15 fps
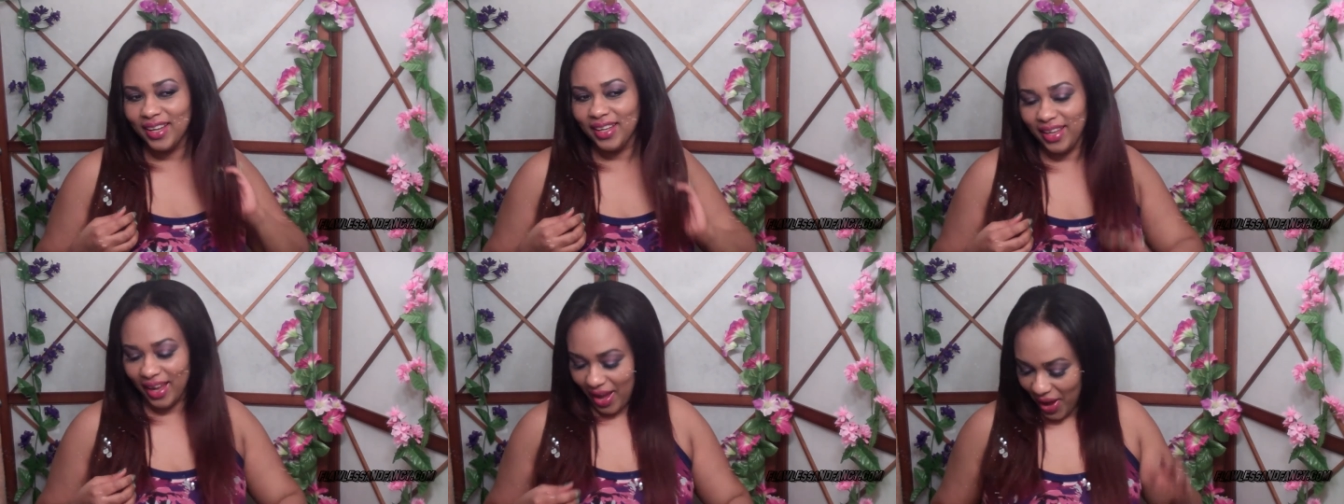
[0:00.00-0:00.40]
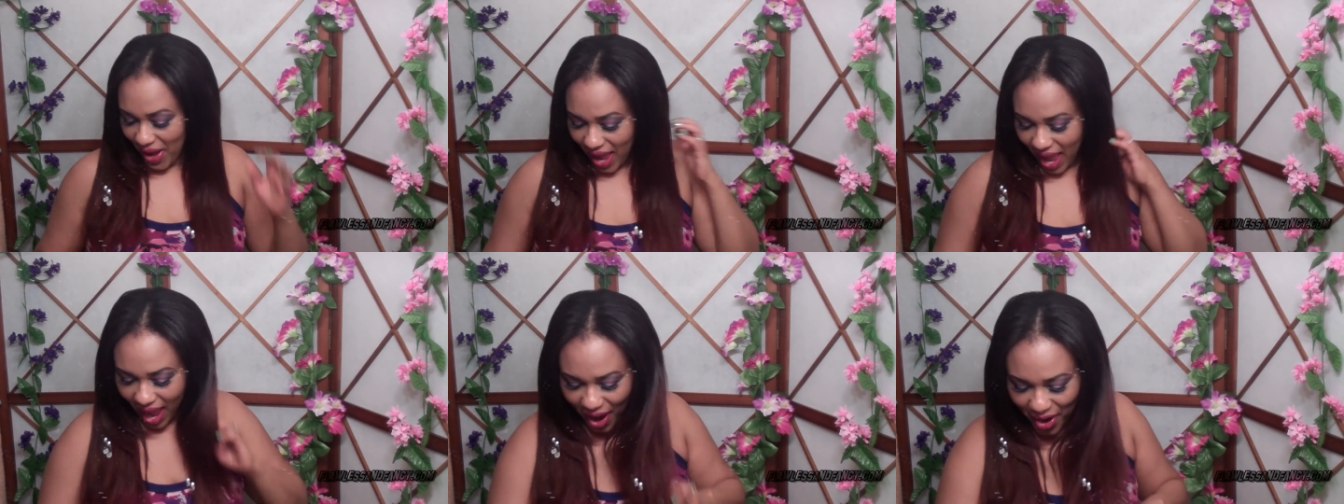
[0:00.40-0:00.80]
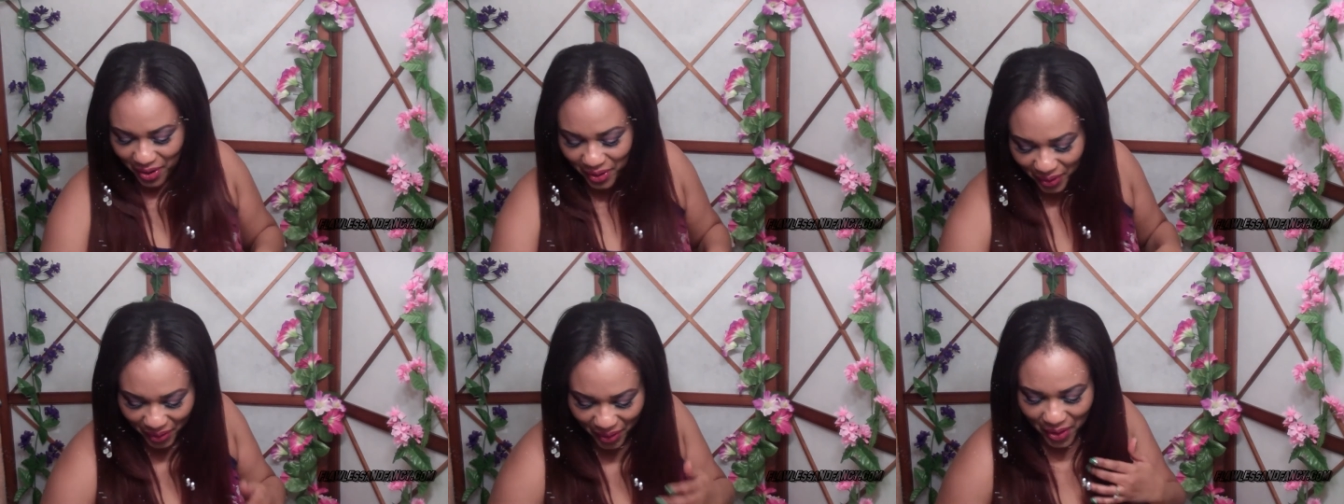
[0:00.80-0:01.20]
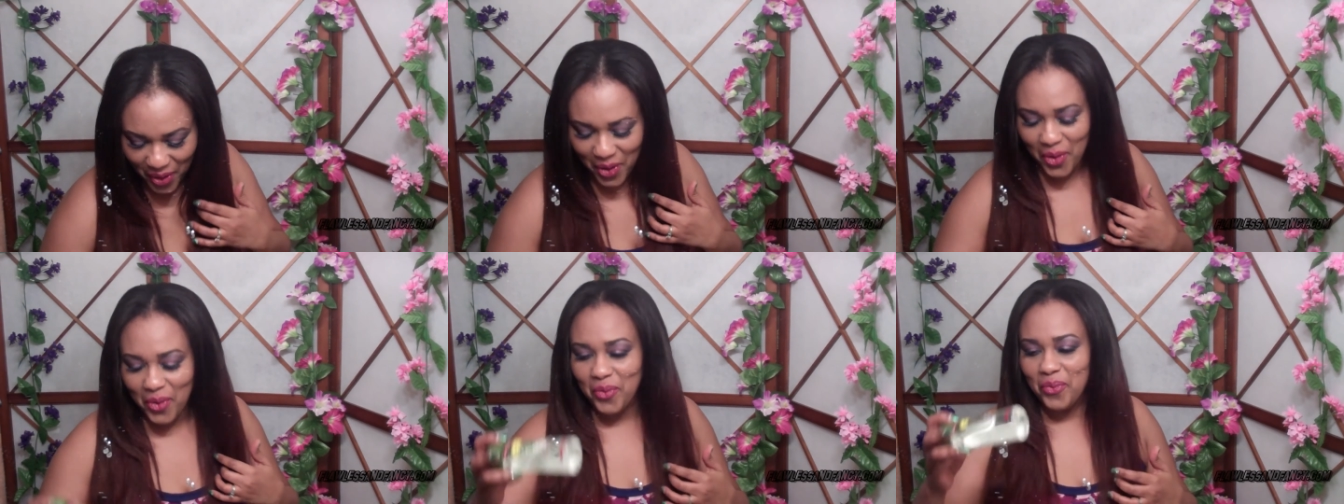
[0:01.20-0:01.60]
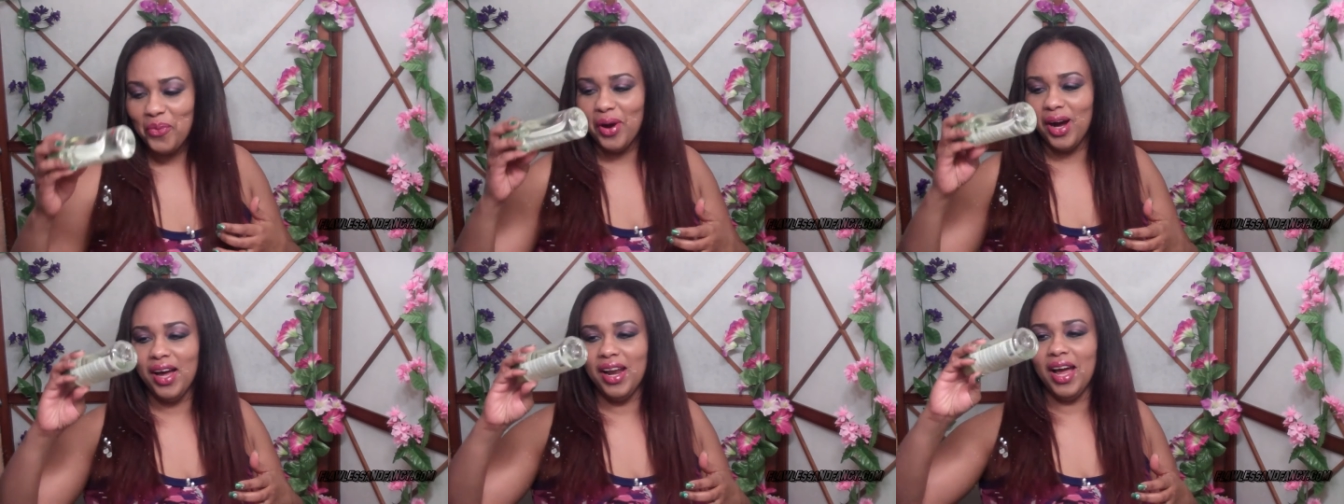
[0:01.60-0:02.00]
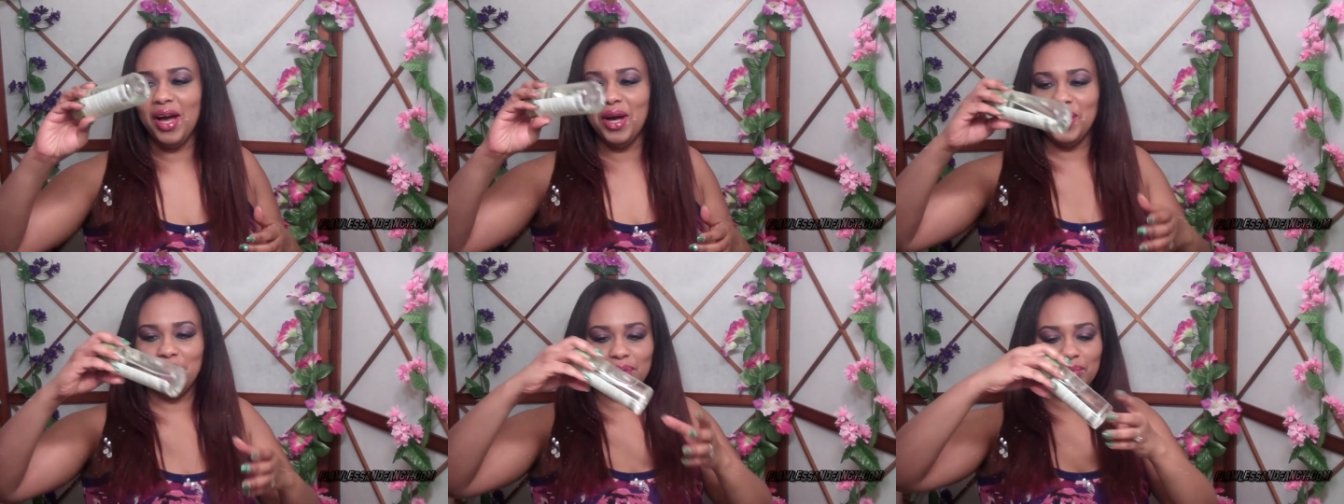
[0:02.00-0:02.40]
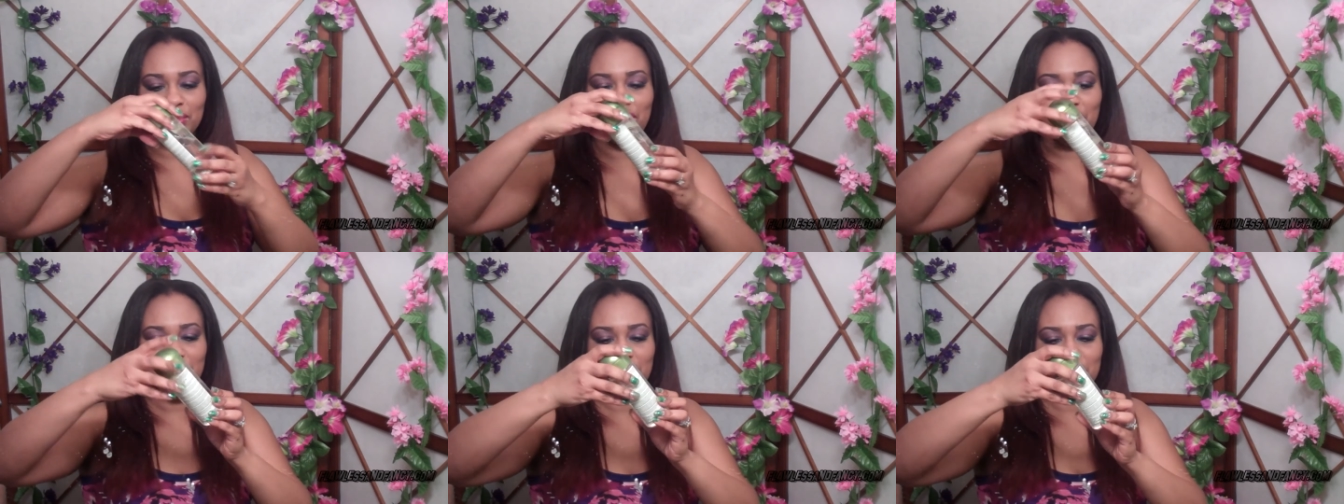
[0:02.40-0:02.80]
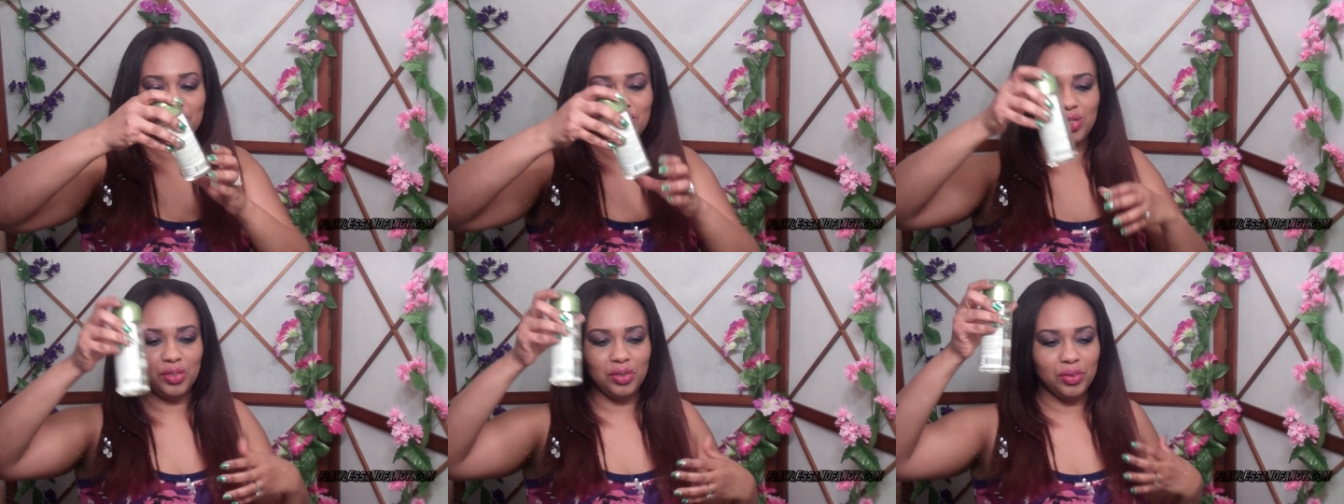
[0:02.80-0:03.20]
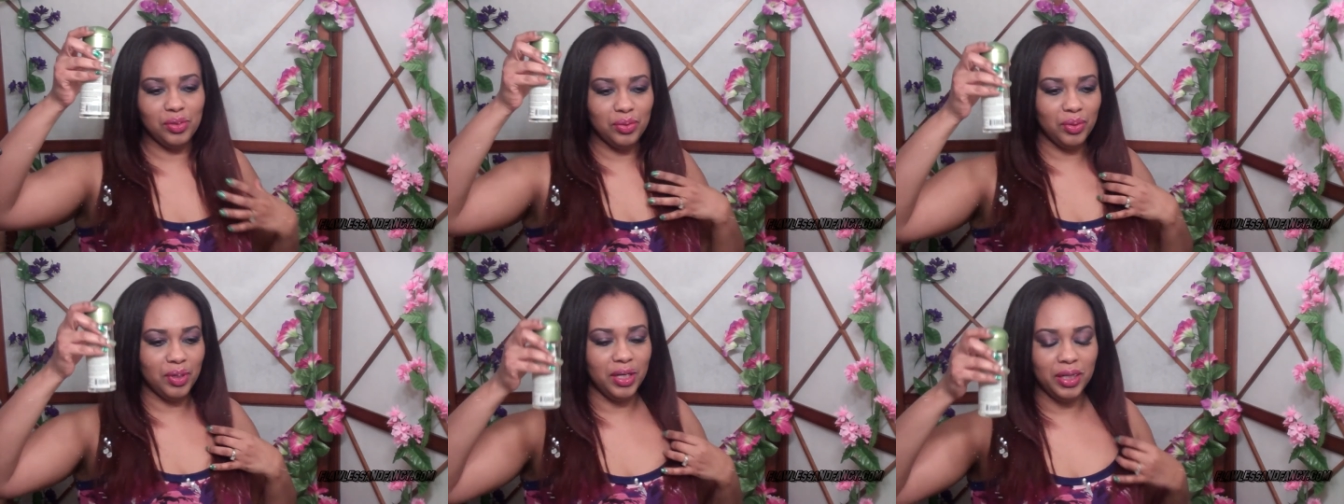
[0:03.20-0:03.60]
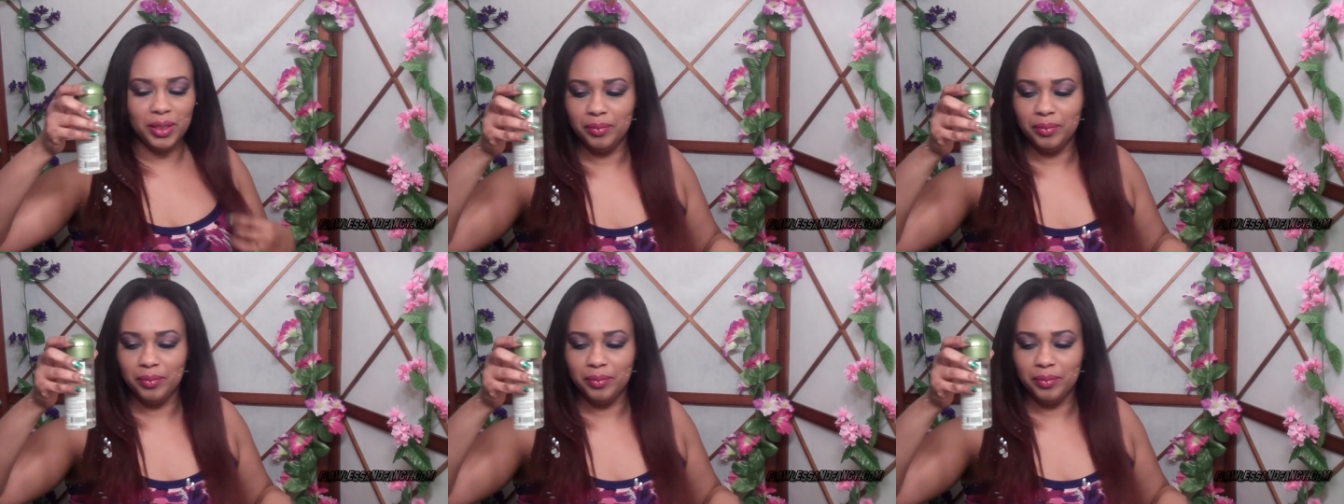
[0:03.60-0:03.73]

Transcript: yeah, and what I'm going to